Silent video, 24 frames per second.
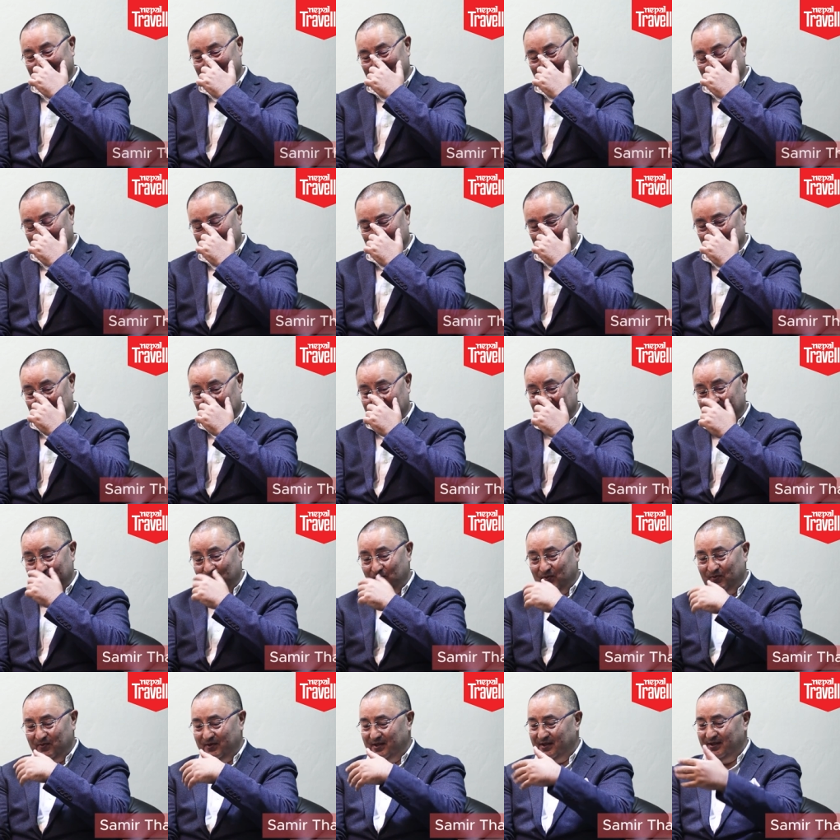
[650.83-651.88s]
you know,
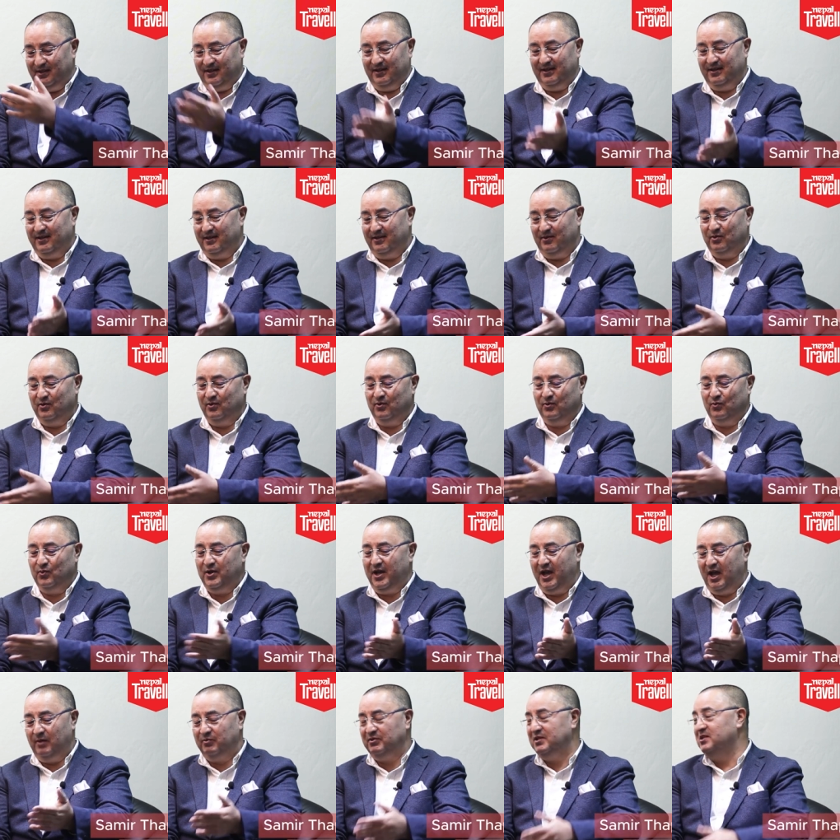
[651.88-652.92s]

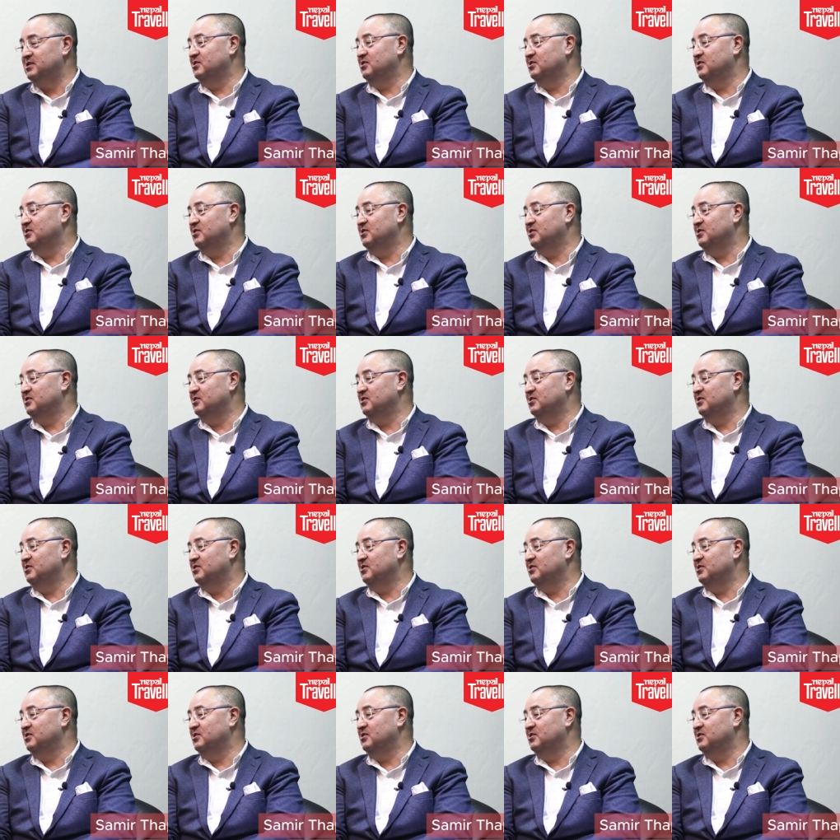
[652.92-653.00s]
we have